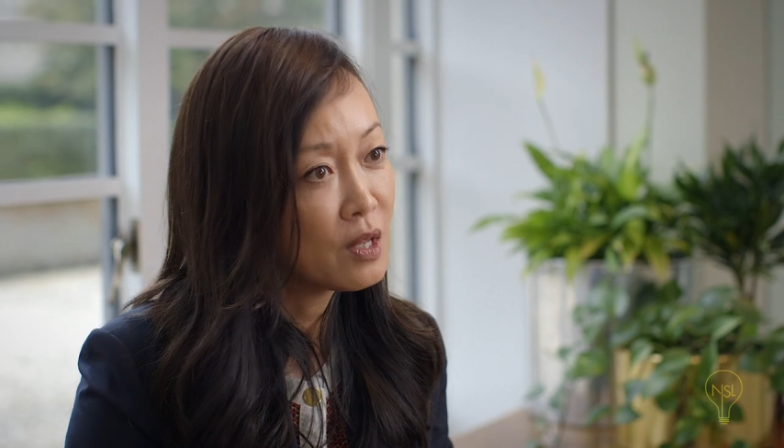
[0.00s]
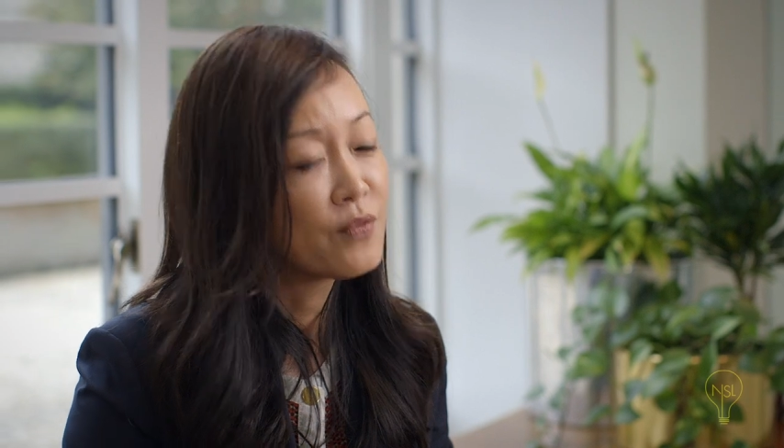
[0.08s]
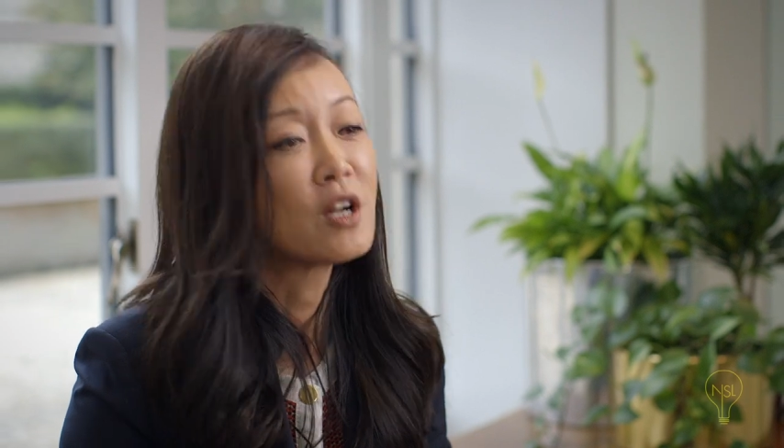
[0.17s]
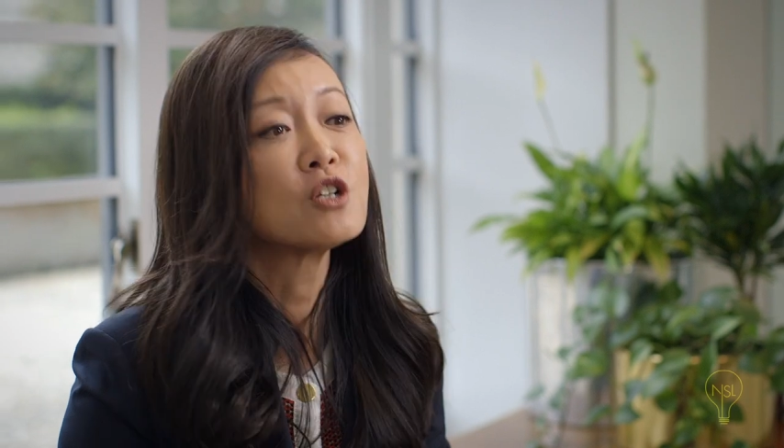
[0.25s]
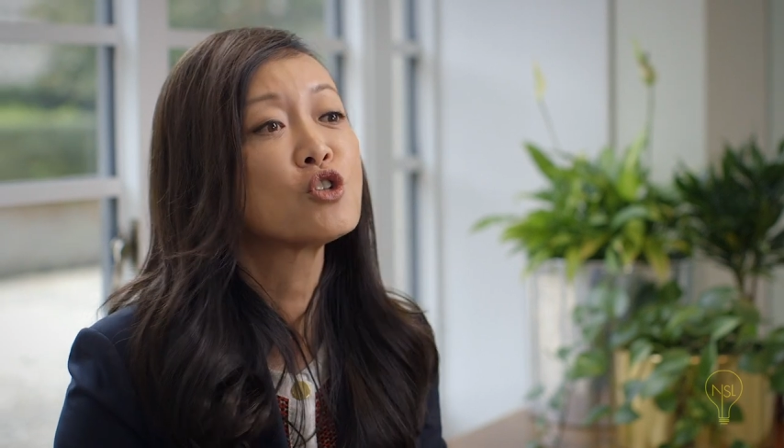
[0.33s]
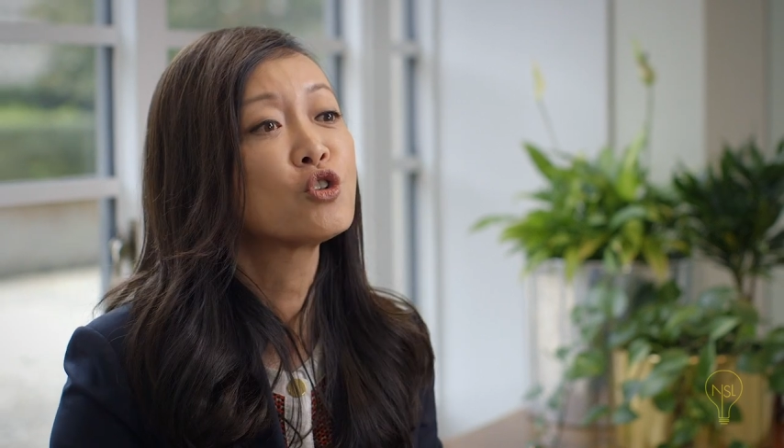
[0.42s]

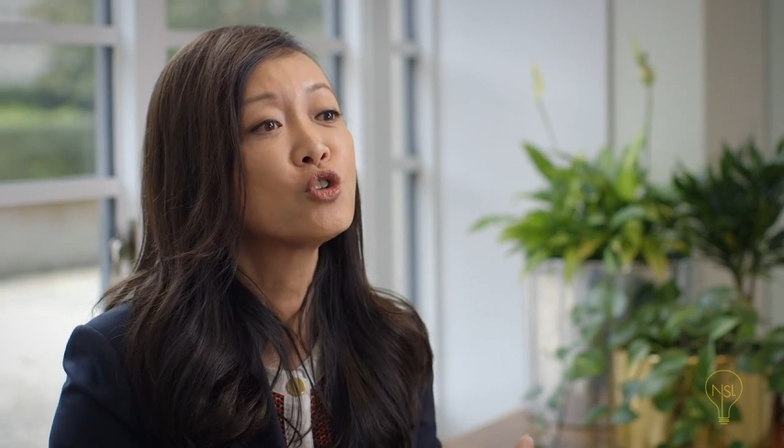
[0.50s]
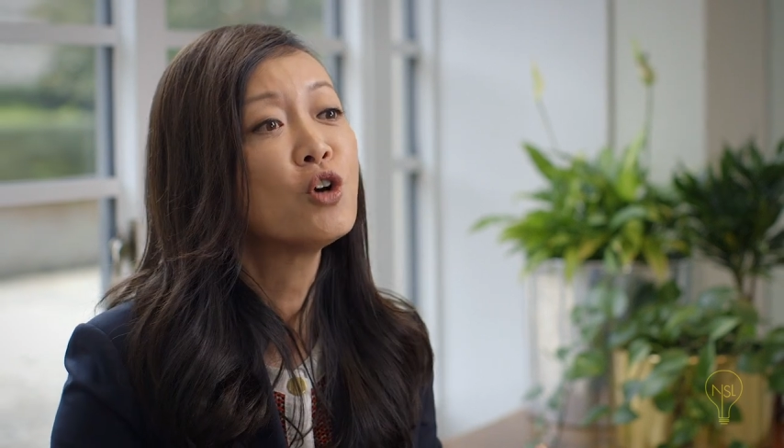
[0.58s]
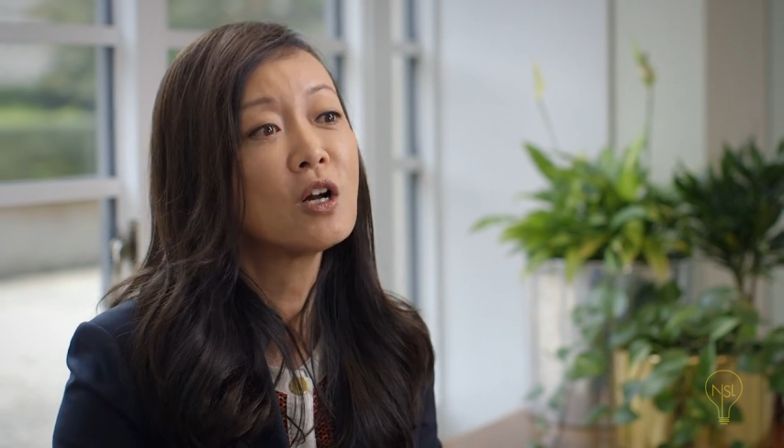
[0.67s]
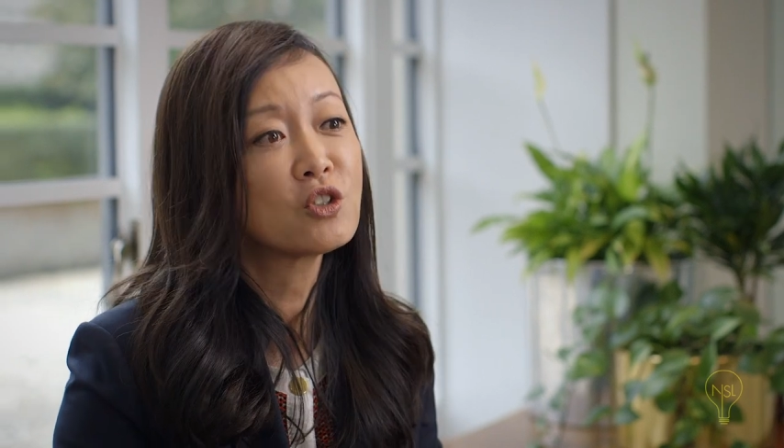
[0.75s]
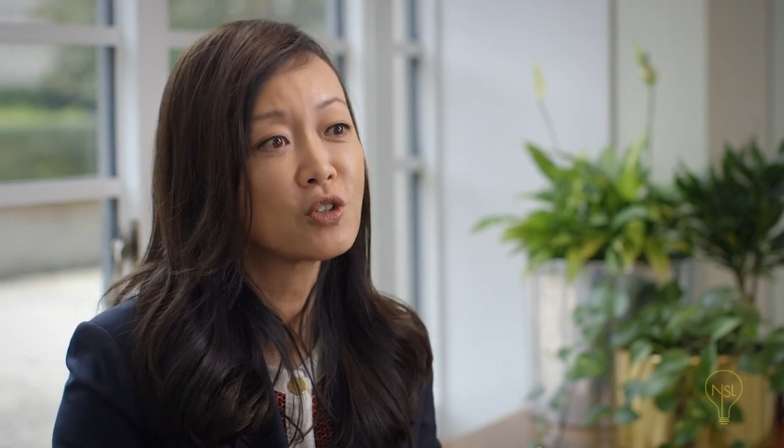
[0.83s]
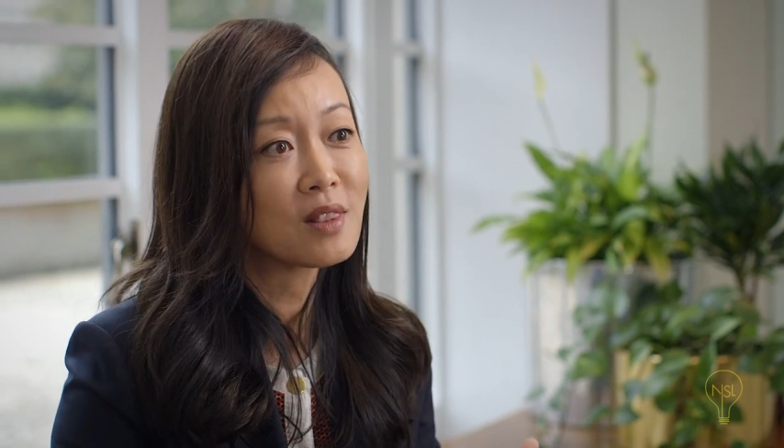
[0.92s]
There's
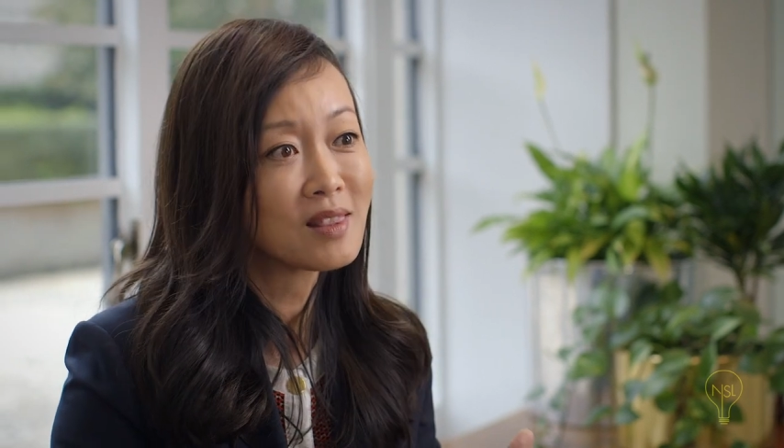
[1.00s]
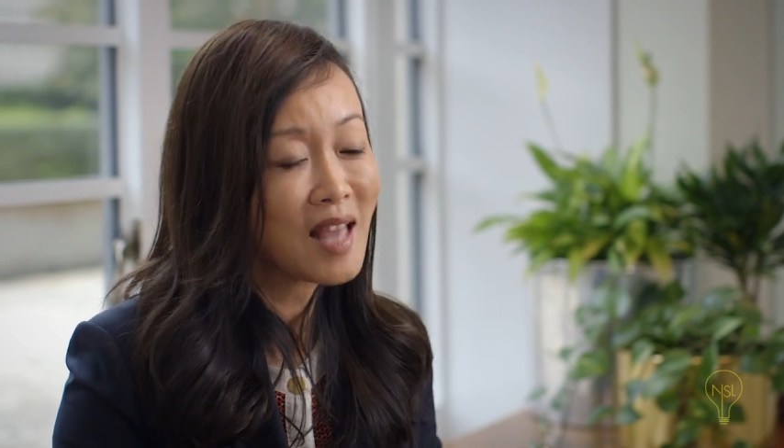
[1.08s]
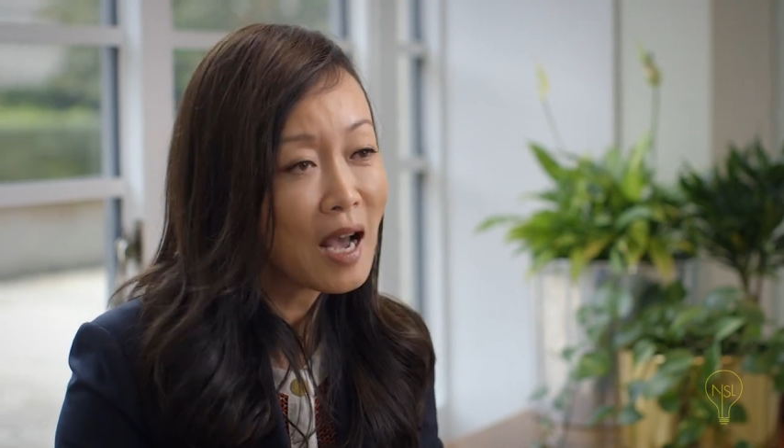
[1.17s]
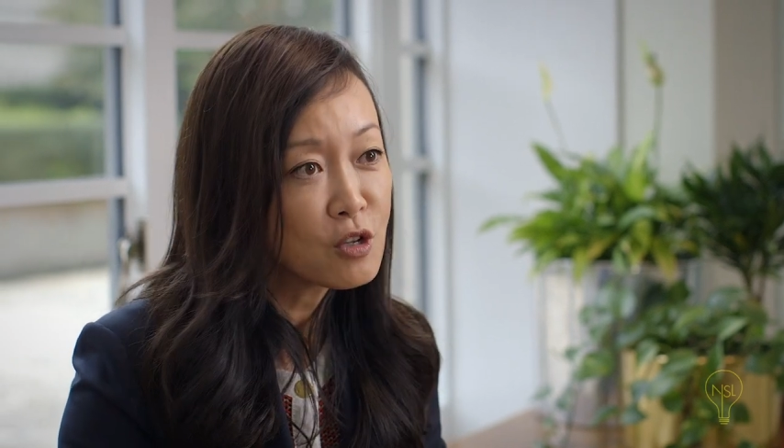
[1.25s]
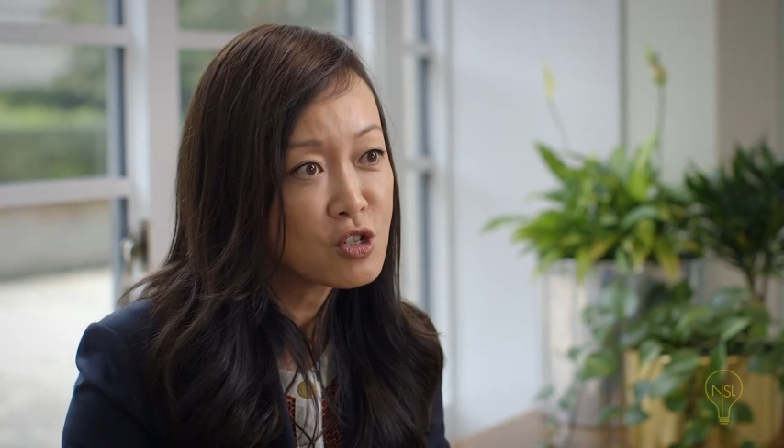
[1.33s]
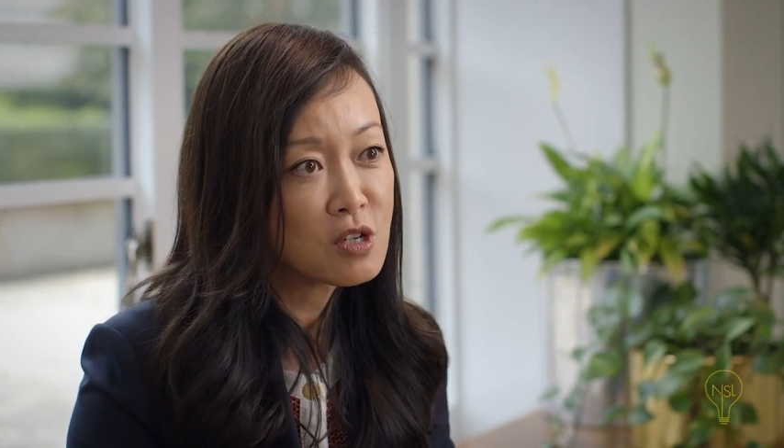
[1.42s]

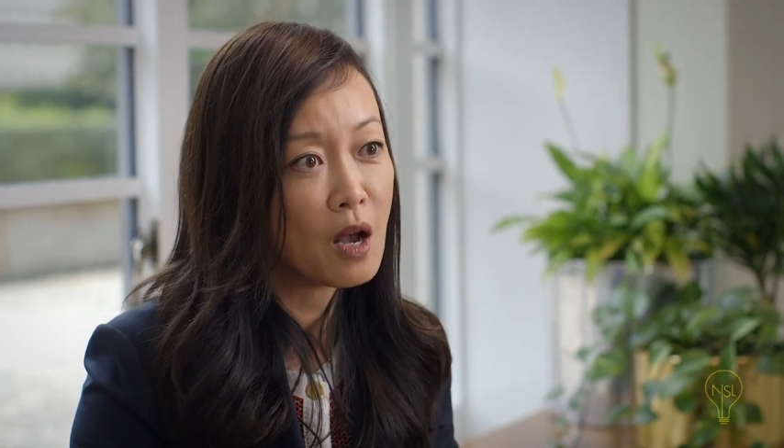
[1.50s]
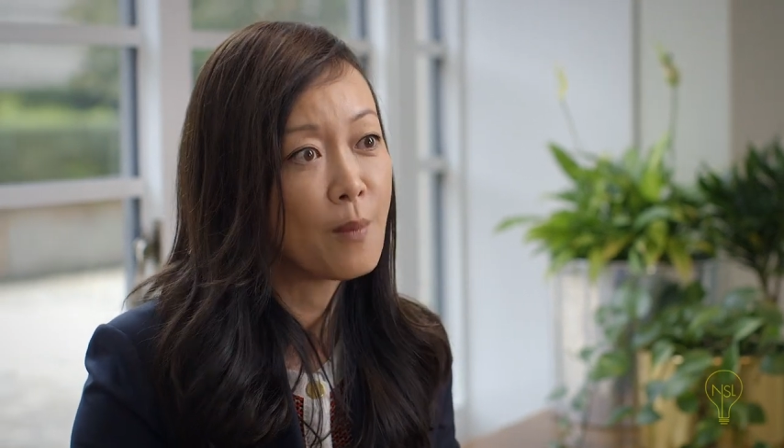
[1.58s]
200,000